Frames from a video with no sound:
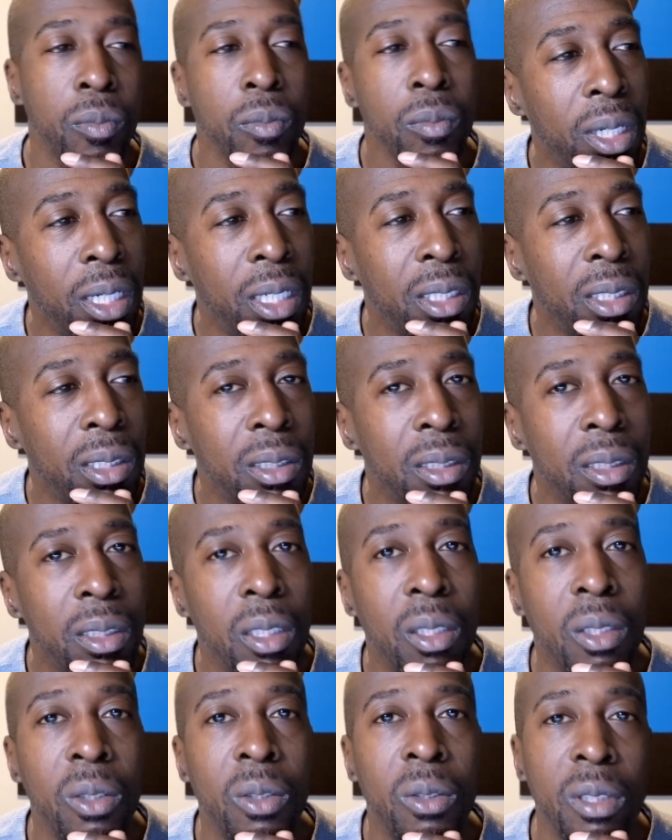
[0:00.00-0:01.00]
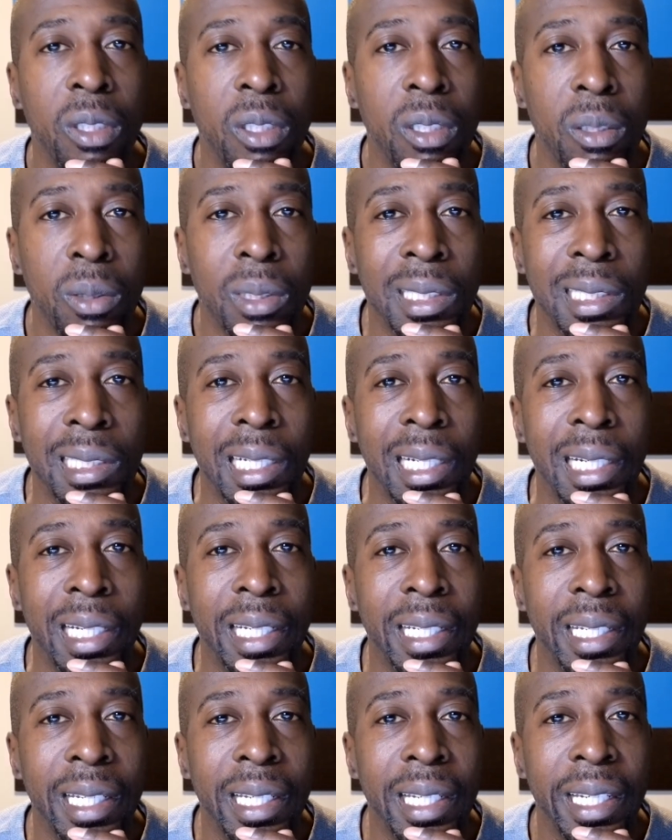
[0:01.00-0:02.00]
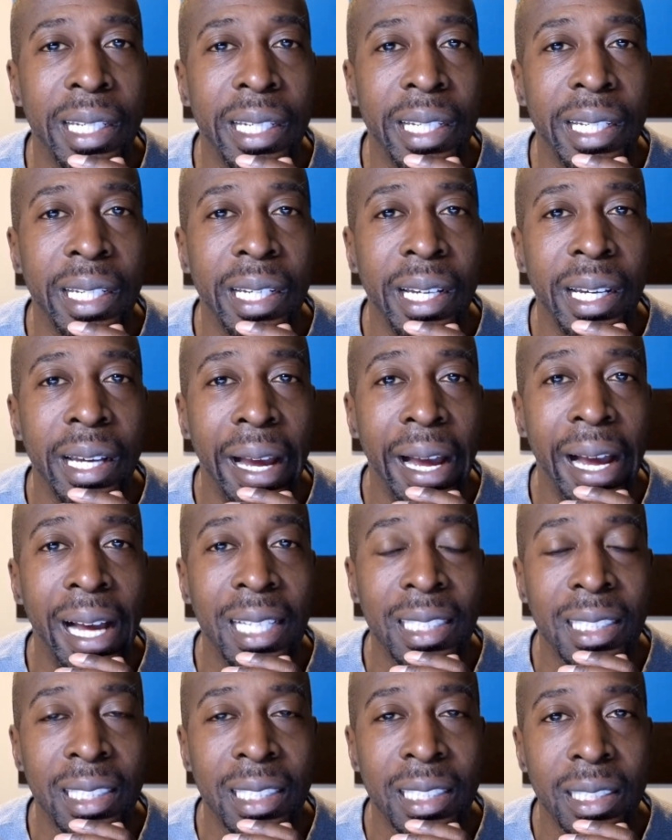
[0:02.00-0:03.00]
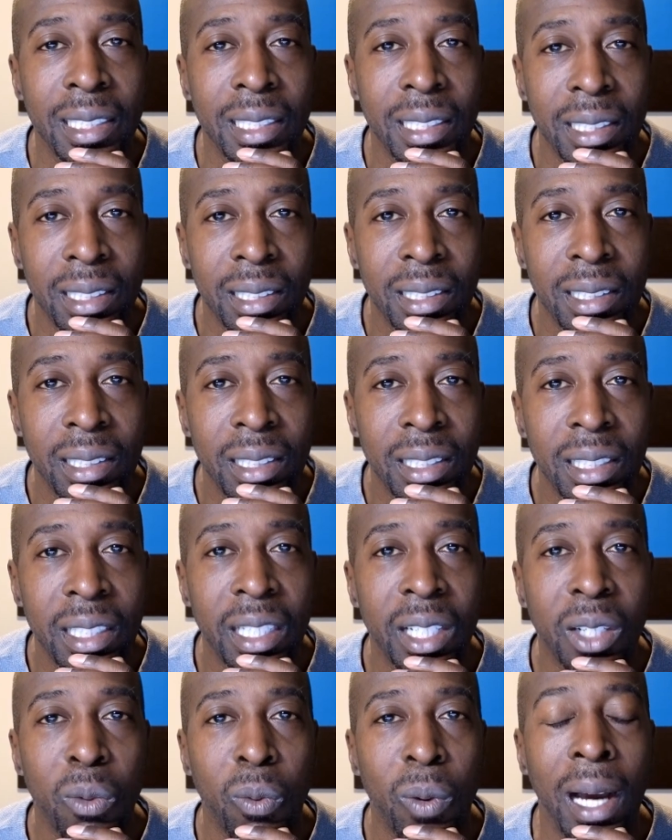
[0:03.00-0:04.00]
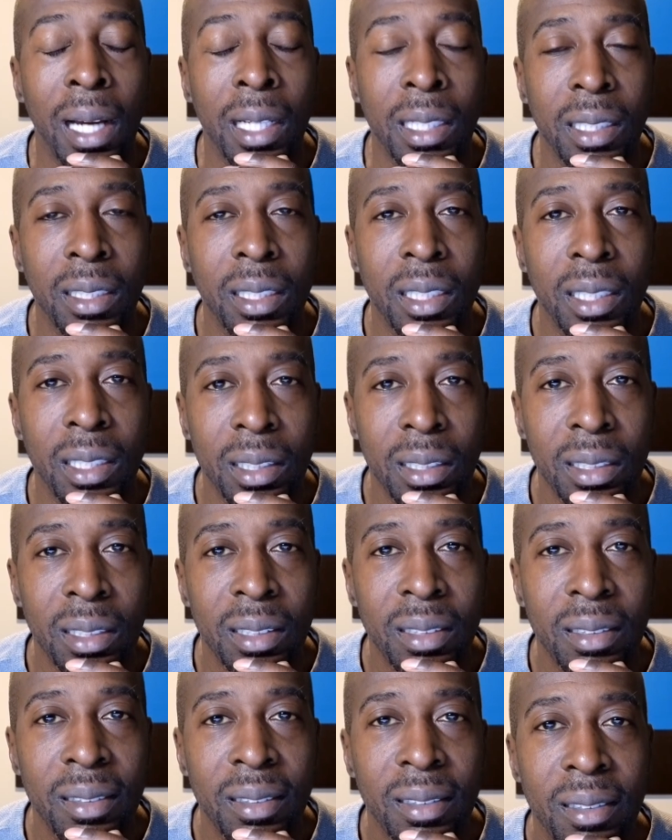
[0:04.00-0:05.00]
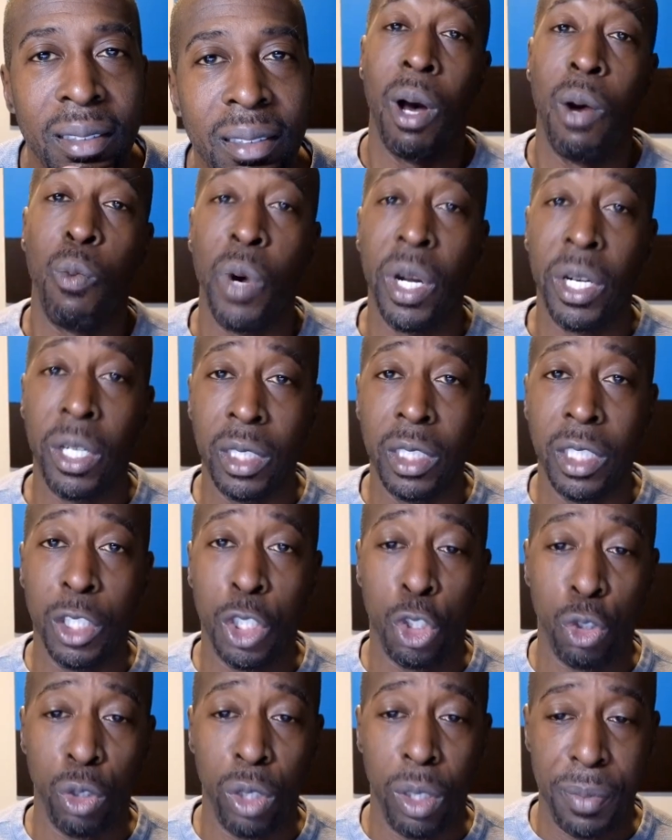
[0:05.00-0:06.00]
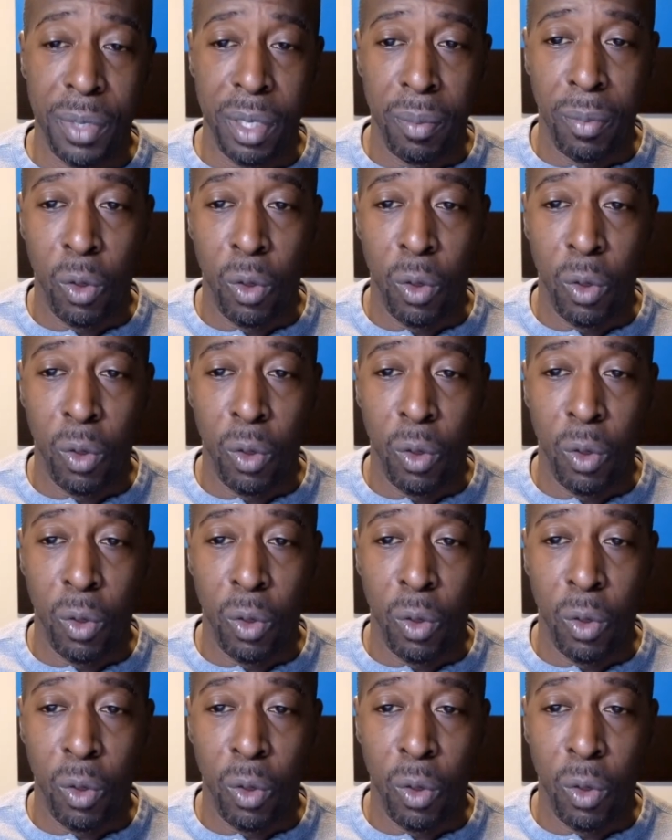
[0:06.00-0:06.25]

Well, the owner was like, hey, as is, kick rocks, dog. So I went on this trip